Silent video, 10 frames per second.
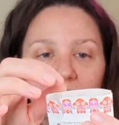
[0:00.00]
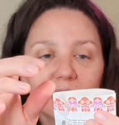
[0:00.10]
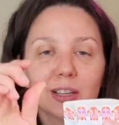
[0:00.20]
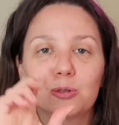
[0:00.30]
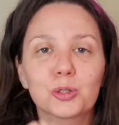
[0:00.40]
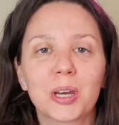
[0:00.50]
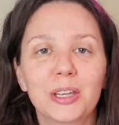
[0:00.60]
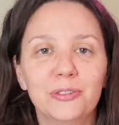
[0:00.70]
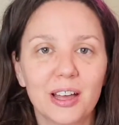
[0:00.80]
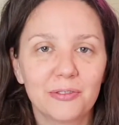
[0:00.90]
Little
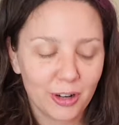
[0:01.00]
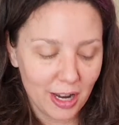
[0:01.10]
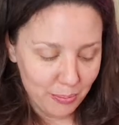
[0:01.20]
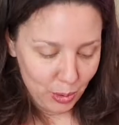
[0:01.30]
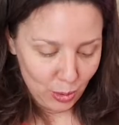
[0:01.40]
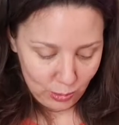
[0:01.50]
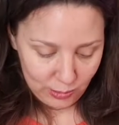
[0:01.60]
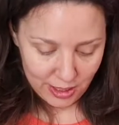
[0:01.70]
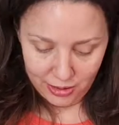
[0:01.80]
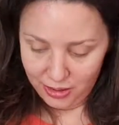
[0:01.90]
25 gram
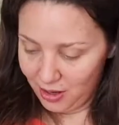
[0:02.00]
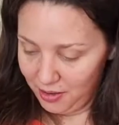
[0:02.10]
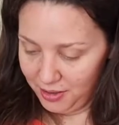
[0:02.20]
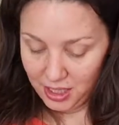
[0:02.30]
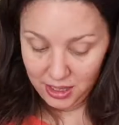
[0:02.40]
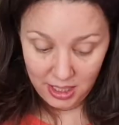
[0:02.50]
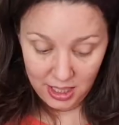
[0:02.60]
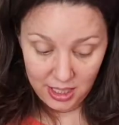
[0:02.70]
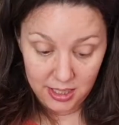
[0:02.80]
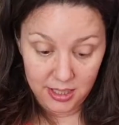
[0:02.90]
balls. So I think
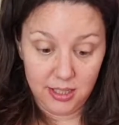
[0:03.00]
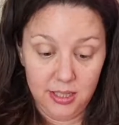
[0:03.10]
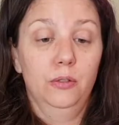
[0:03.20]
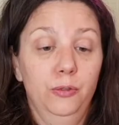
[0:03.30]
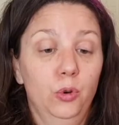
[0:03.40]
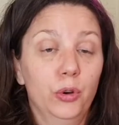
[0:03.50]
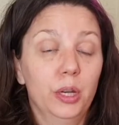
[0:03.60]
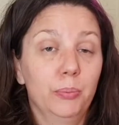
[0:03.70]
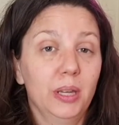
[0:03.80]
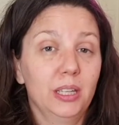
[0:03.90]
there's four and
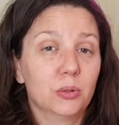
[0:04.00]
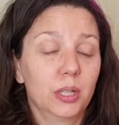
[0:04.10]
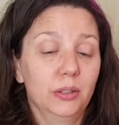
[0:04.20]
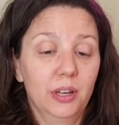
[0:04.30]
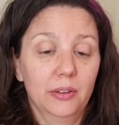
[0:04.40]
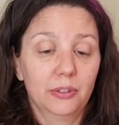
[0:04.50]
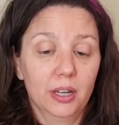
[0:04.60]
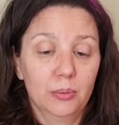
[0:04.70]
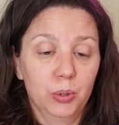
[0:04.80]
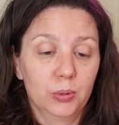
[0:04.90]
a bit 25
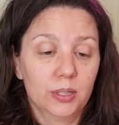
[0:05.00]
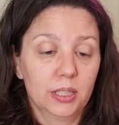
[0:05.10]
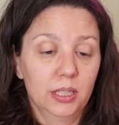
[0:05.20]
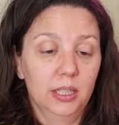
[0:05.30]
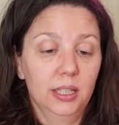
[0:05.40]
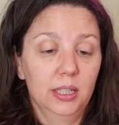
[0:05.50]
gram balls in here.